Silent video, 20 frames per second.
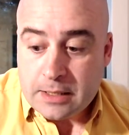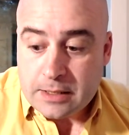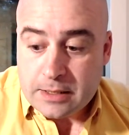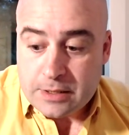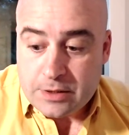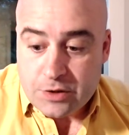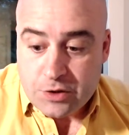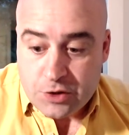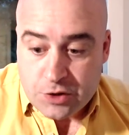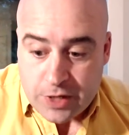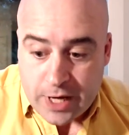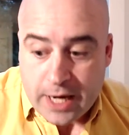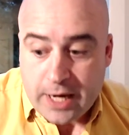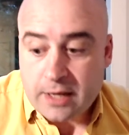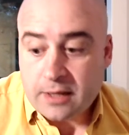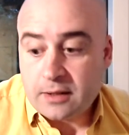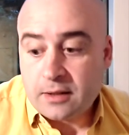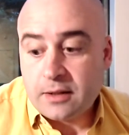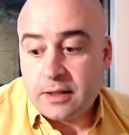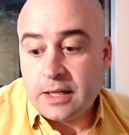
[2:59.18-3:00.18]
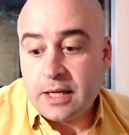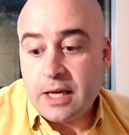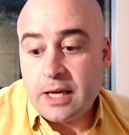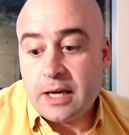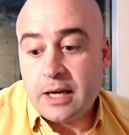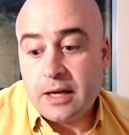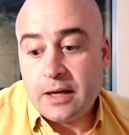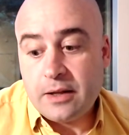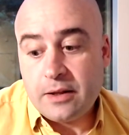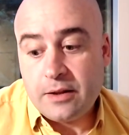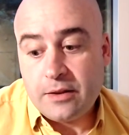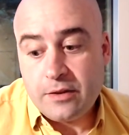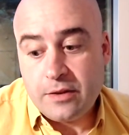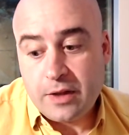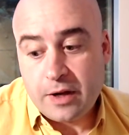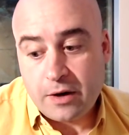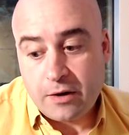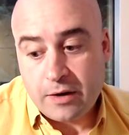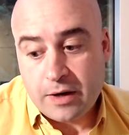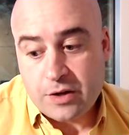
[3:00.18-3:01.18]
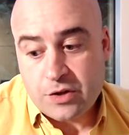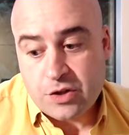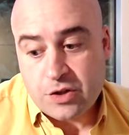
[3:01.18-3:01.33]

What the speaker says: Secondly, there is a